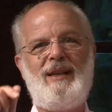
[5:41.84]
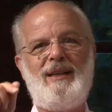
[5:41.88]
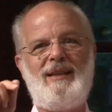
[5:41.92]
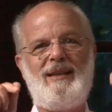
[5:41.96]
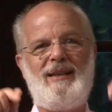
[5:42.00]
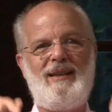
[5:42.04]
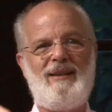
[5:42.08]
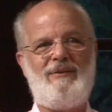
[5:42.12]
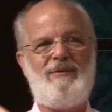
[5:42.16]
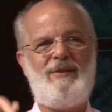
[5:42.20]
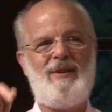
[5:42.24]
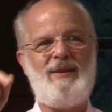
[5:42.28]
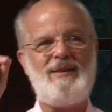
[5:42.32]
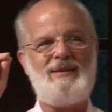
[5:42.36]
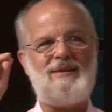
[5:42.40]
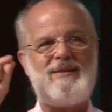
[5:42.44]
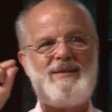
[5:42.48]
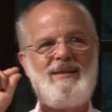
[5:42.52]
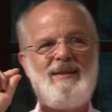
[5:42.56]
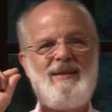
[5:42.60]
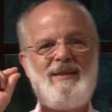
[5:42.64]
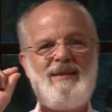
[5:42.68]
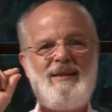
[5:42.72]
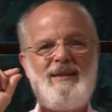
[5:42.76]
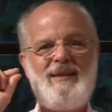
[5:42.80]
to give
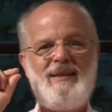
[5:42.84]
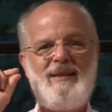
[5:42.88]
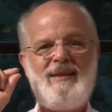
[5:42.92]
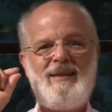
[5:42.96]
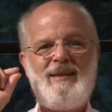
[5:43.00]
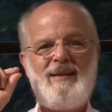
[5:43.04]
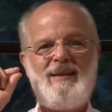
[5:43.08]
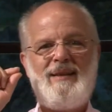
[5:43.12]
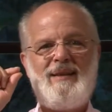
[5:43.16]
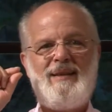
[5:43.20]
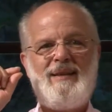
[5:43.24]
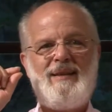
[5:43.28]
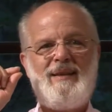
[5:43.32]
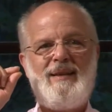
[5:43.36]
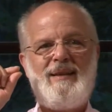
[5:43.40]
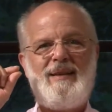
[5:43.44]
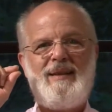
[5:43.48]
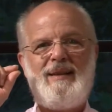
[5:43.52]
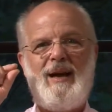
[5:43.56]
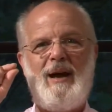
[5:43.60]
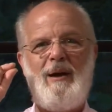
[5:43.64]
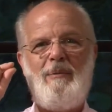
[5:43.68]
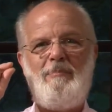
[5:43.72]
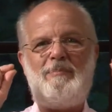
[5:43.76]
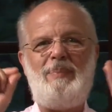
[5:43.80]
us
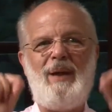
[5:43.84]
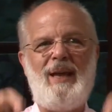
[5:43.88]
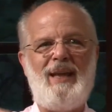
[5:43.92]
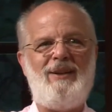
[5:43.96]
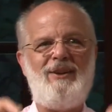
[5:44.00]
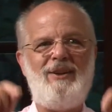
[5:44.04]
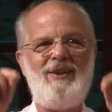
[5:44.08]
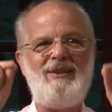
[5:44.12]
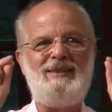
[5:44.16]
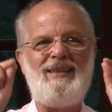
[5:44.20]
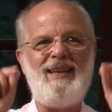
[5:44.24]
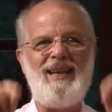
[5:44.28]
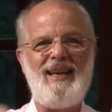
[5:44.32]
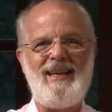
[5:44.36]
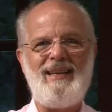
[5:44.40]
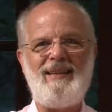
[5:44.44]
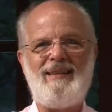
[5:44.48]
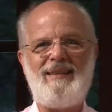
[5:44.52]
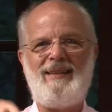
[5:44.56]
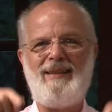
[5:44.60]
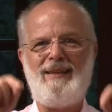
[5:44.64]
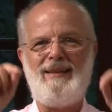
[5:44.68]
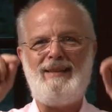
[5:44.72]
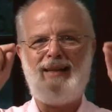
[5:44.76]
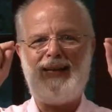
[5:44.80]
a better
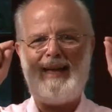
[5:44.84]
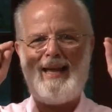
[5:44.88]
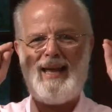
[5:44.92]
date than